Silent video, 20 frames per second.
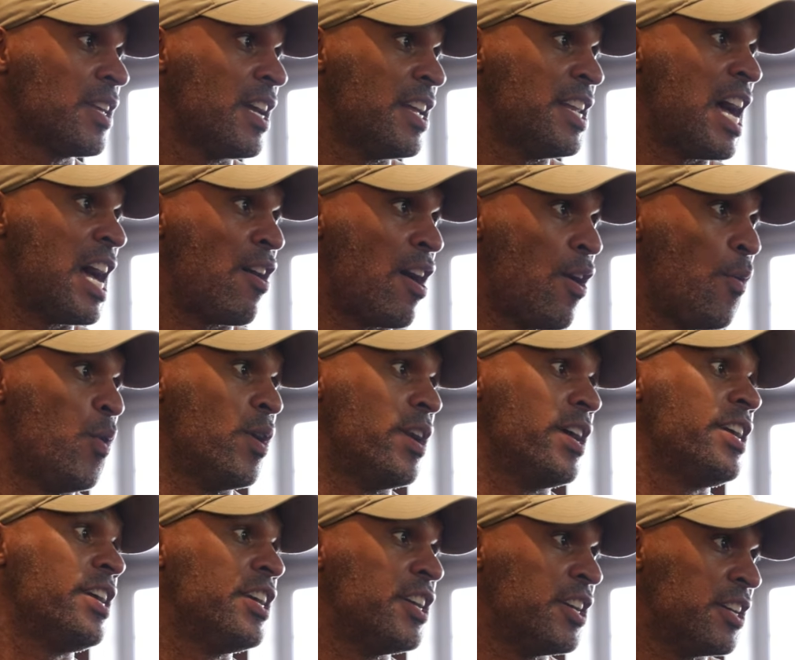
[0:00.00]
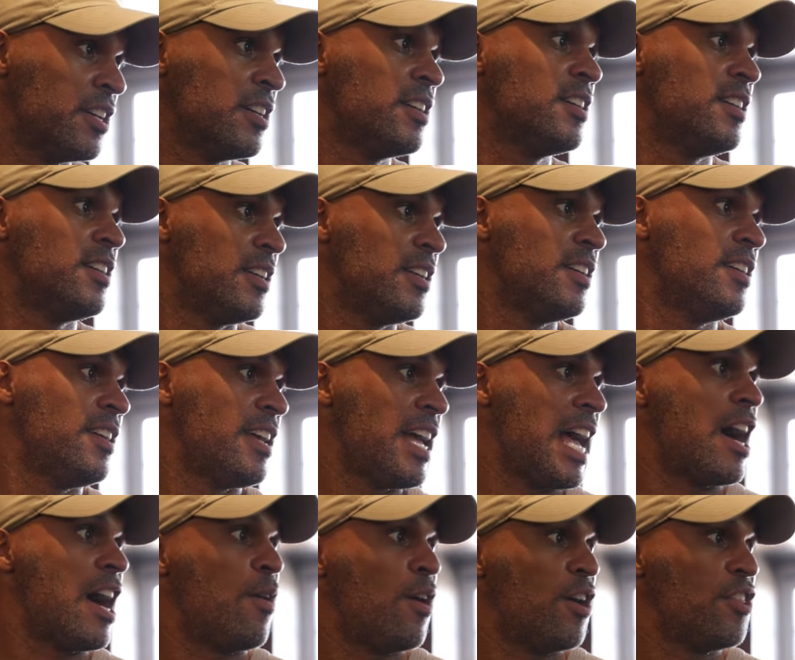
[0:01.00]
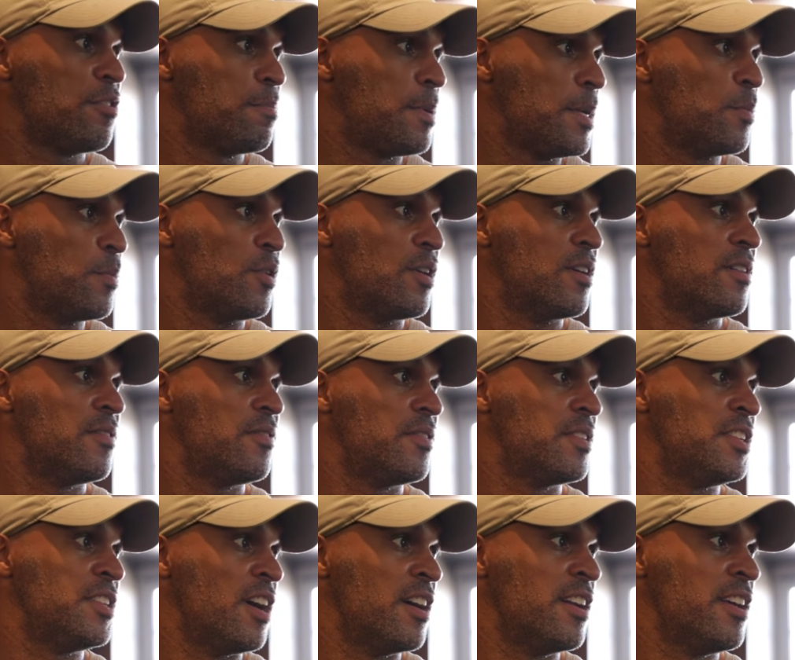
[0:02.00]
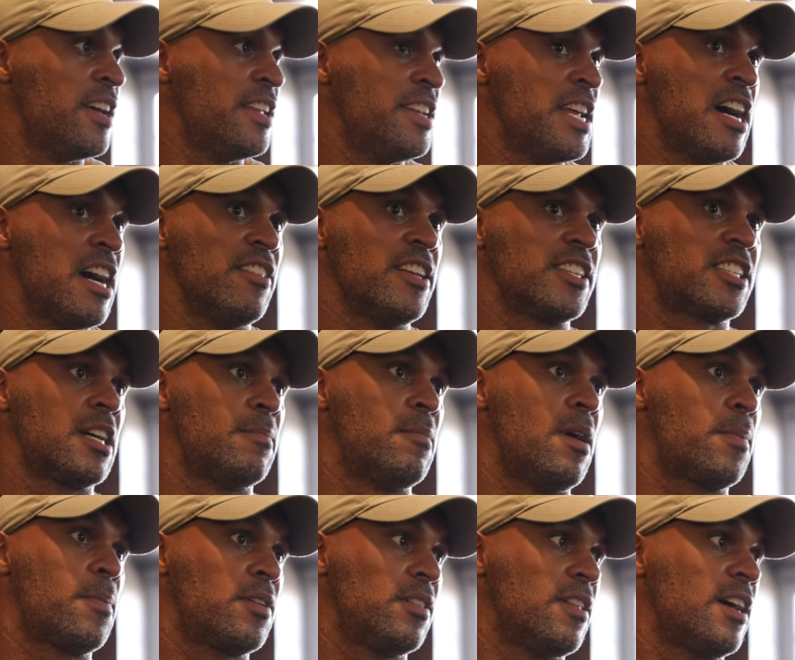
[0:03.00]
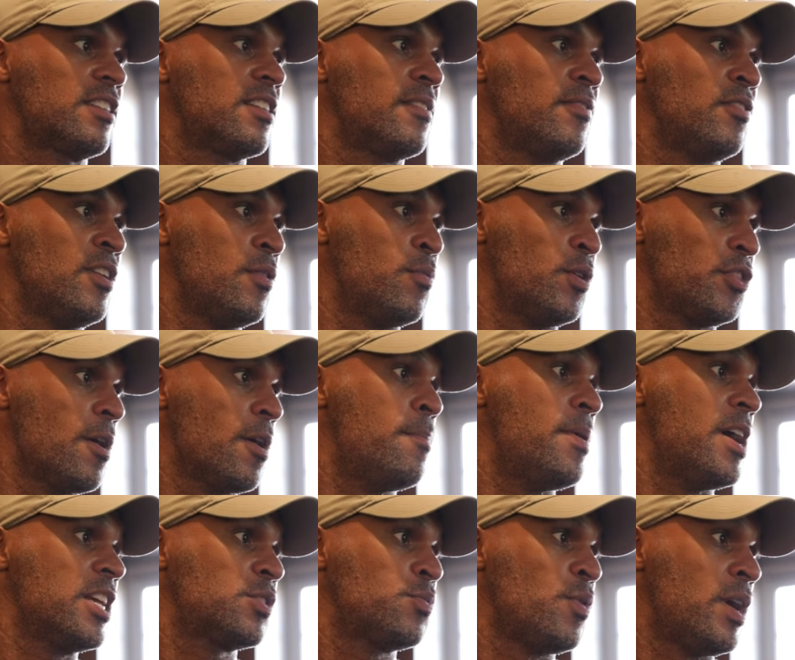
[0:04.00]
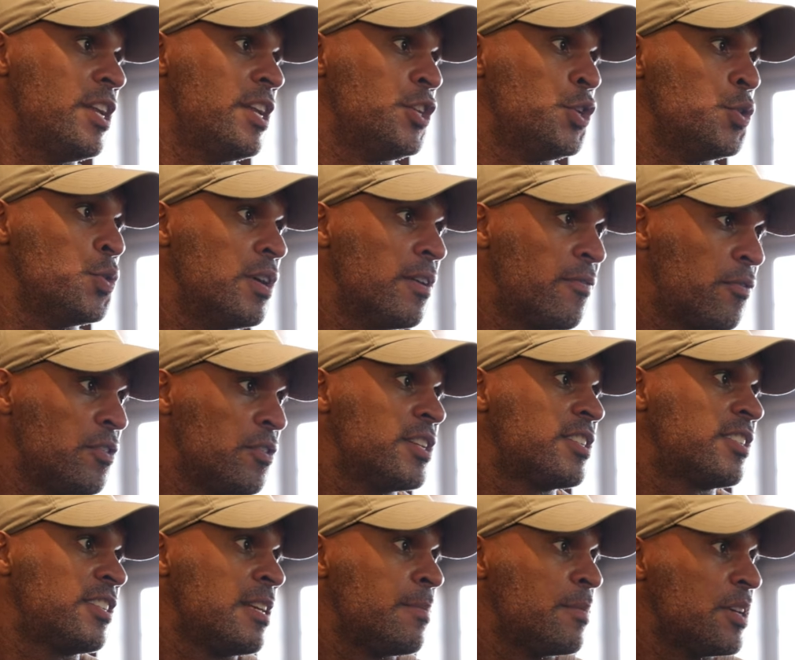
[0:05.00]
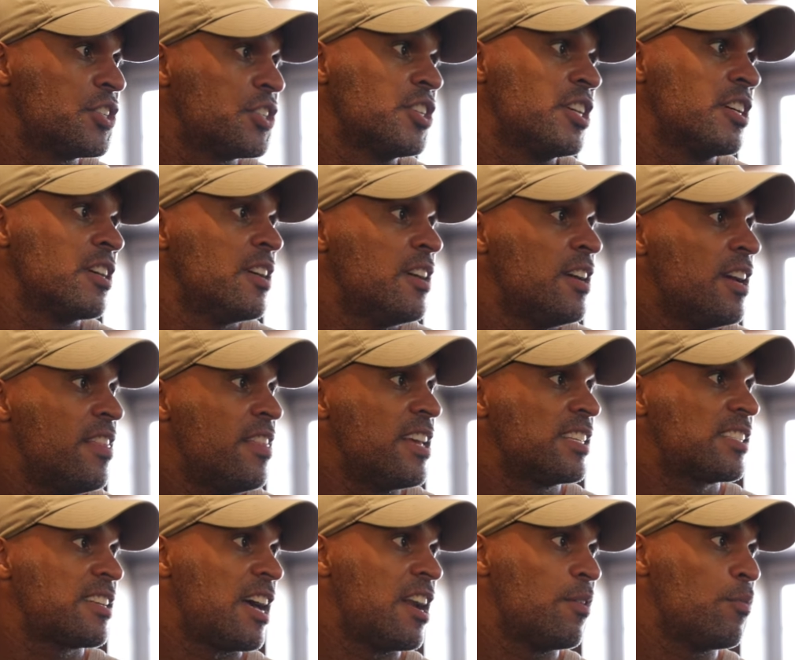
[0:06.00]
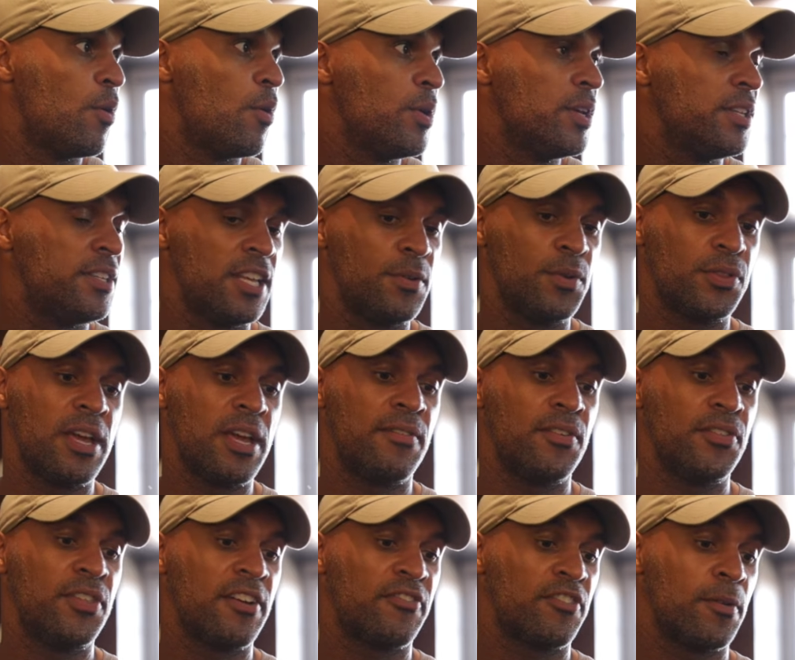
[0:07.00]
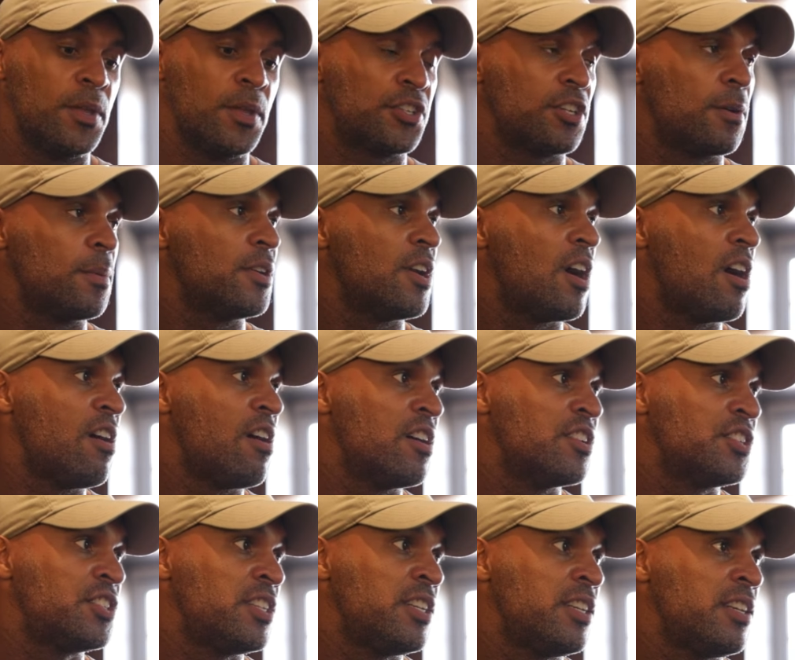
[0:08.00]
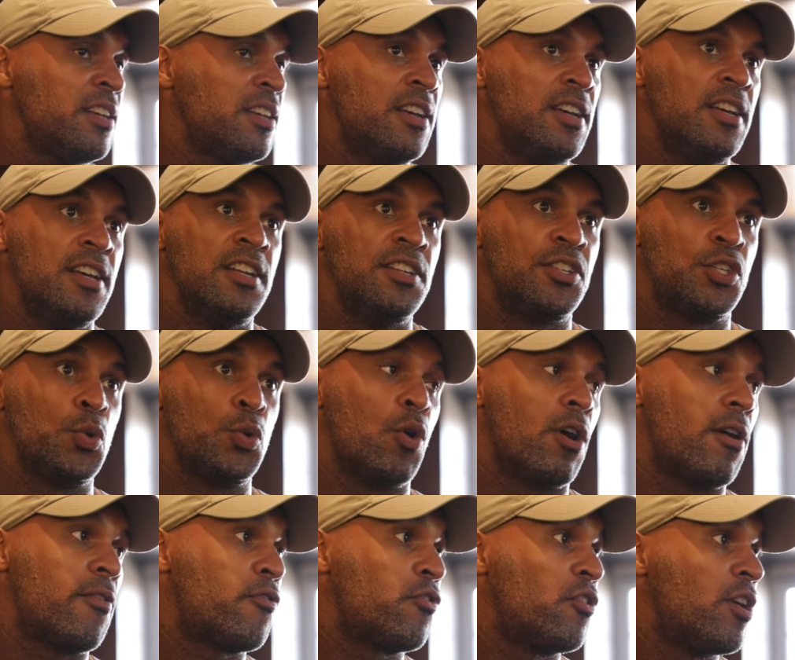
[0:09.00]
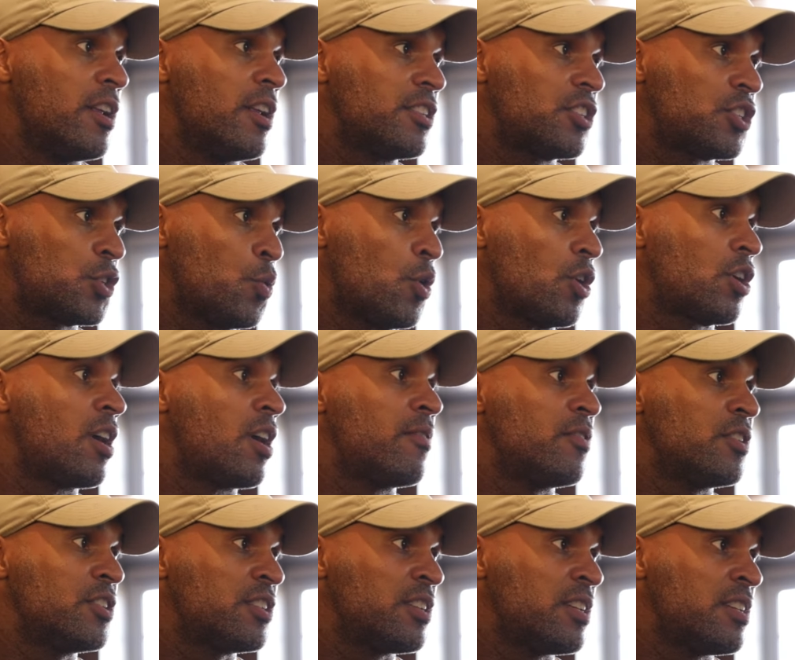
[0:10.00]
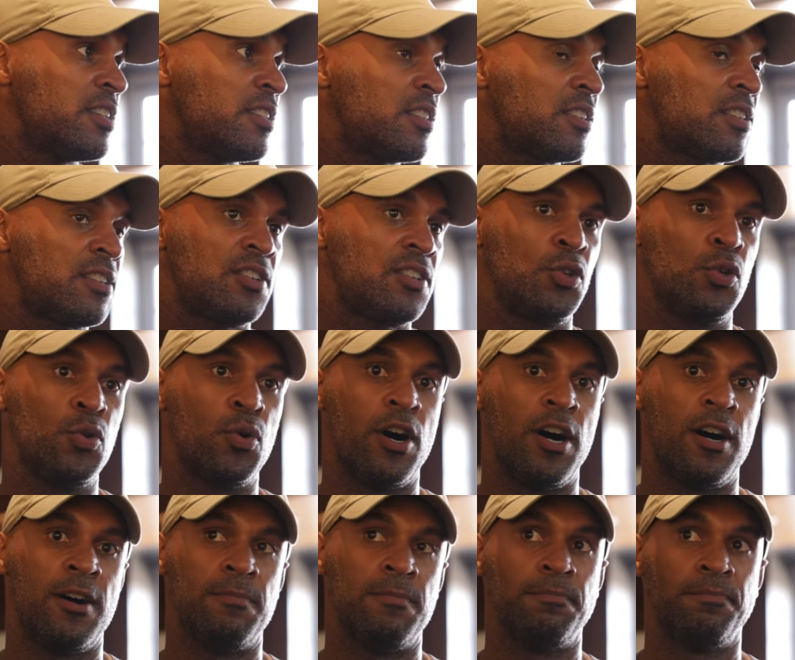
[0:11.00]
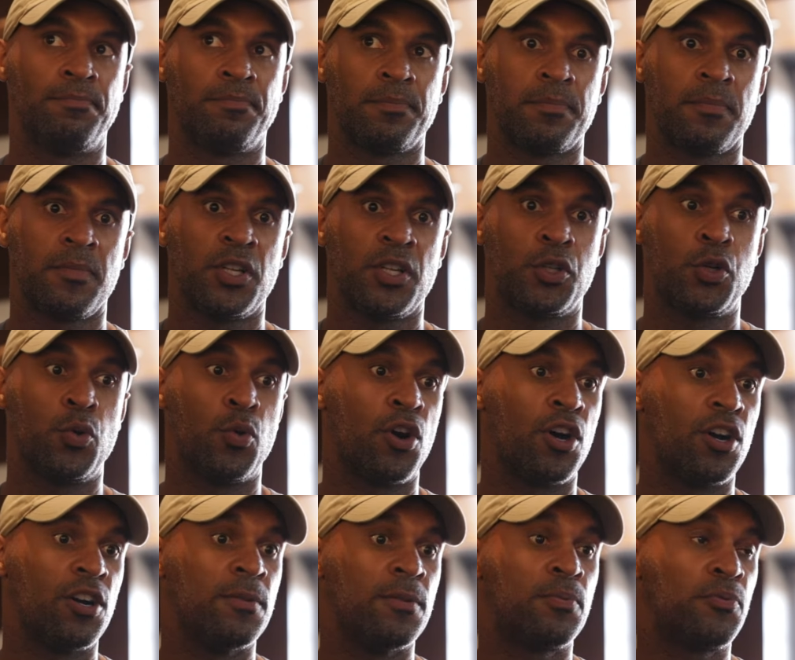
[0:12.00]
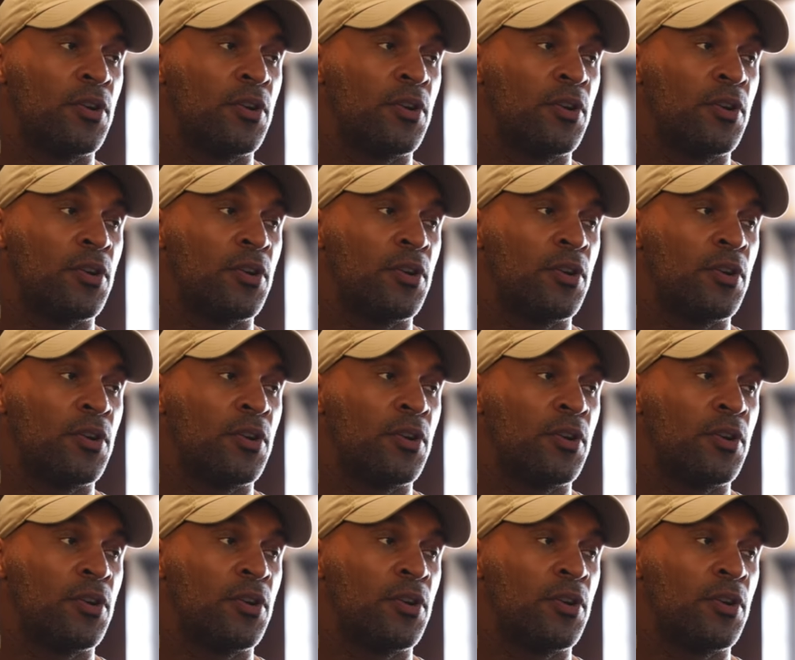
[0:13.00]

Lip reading: And now I want to hear how other people have done it. And now let's come up collectively with the best way to do it for this team this year. And that's kind of what we did with everything from the terminology to our fronts, to our coverages, to our